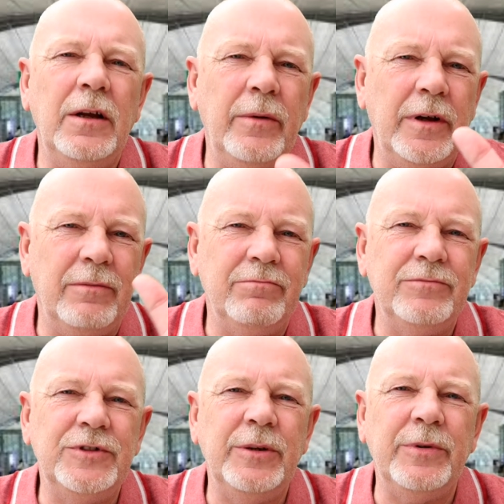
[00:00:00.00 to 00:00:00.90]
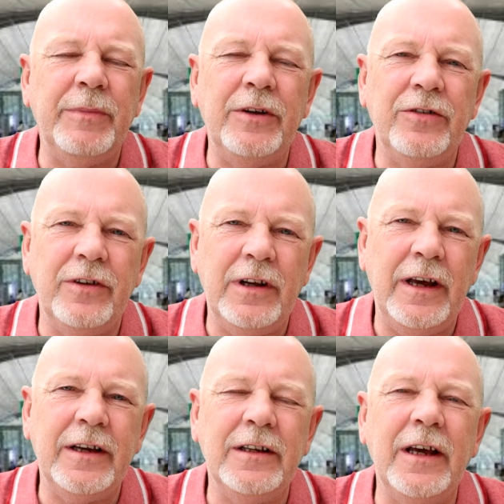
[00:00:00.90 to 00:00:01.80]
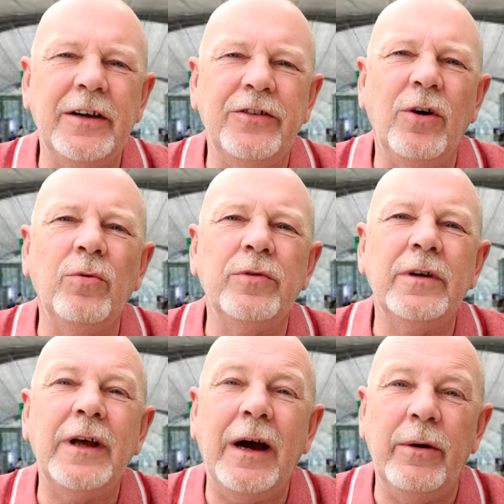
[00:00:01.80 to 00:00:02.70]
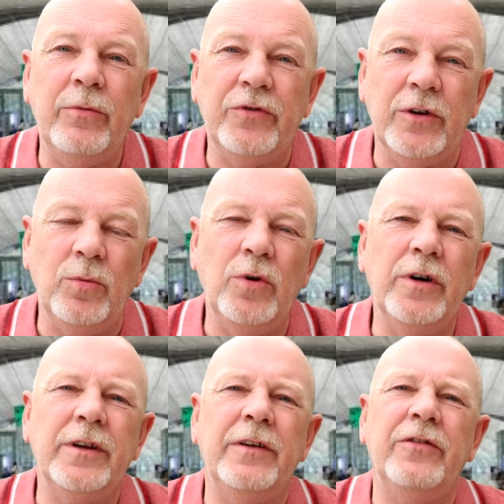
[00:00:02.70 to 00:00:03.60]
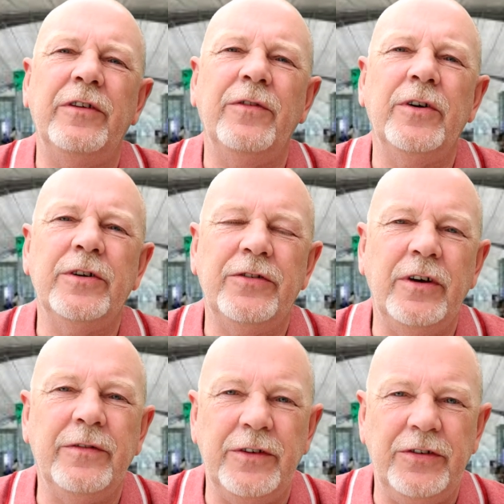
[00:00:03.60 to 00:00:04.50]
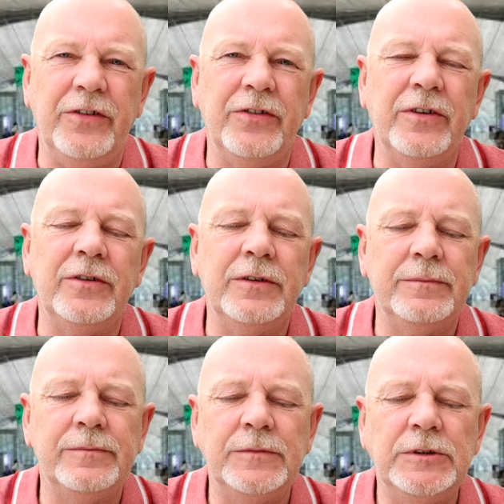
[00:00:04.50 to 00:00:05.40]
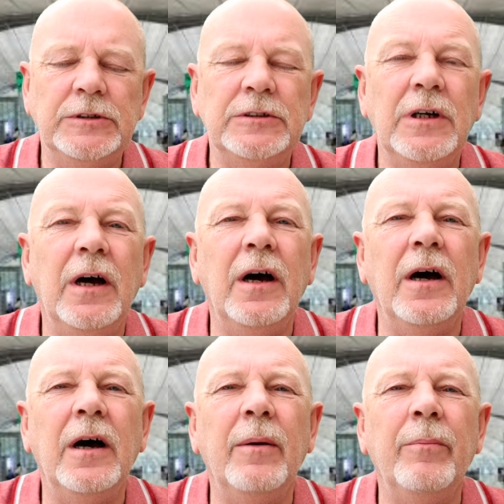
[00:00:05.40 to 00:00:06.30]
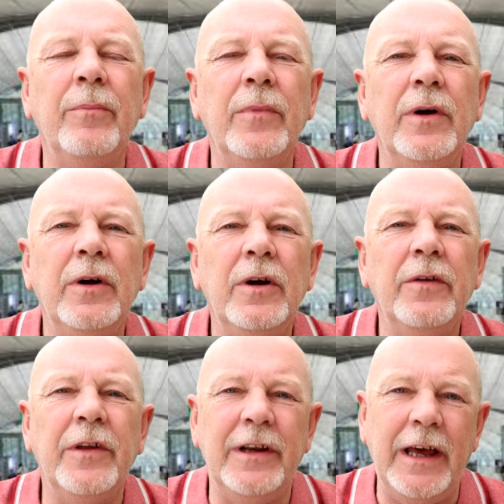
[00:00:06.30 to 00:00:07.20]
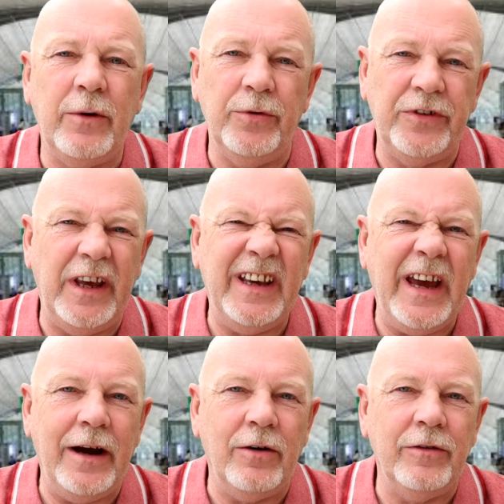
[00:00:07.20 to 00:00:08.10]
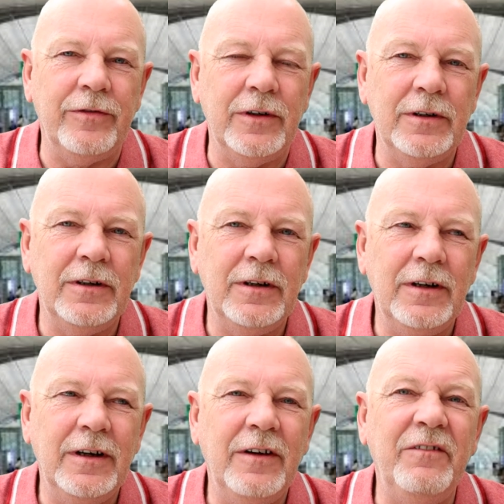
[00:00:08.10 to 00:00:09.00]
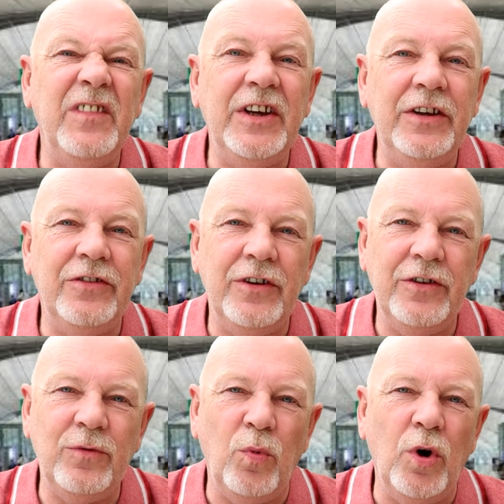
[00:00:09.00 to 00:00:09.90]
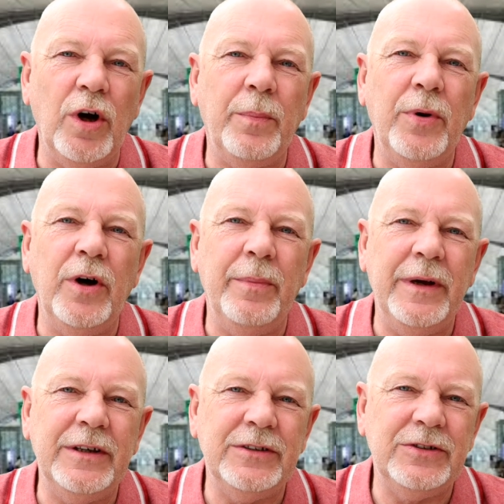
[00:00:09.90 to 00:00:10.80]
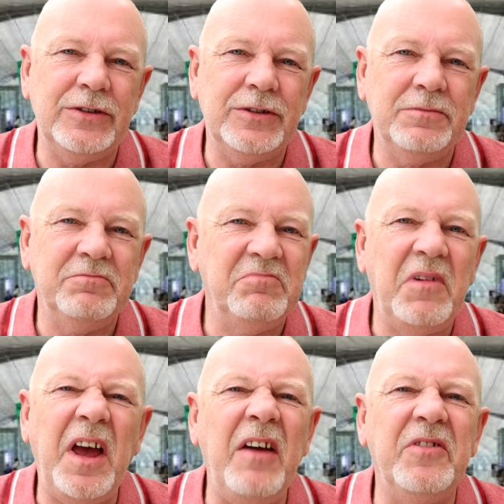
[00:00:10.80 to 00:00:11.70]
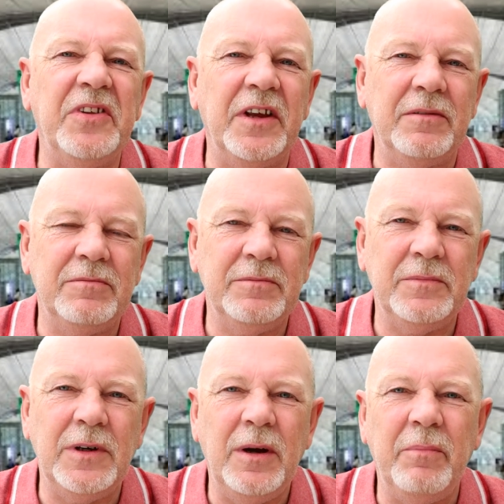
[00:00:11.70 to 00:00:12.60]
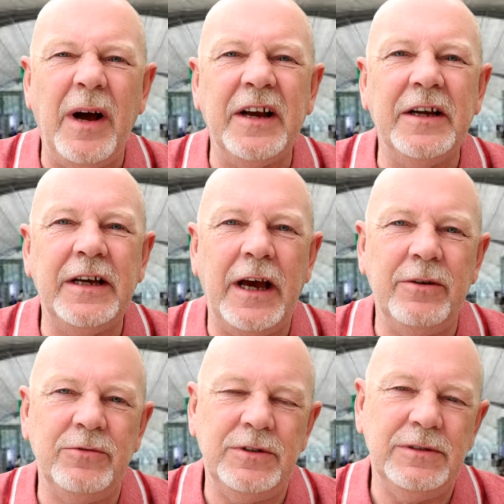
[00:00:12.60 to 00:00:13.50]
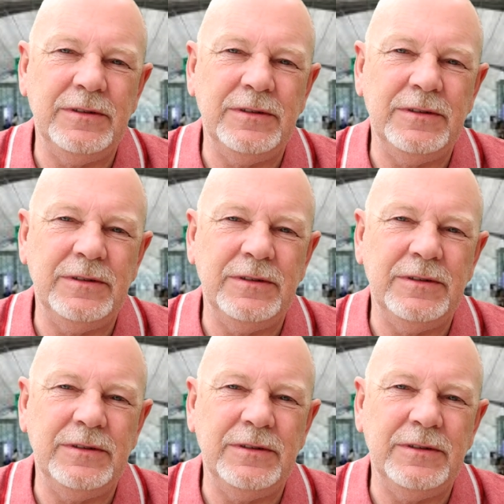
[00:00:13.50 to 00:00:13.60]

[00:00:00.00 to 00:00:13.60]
Anyway, Jib had mentioned to Lek, and Lek had told how it was going to work, that if she find herself an assistant, that Lek would take care of visas, work permits, everything, bank accounts,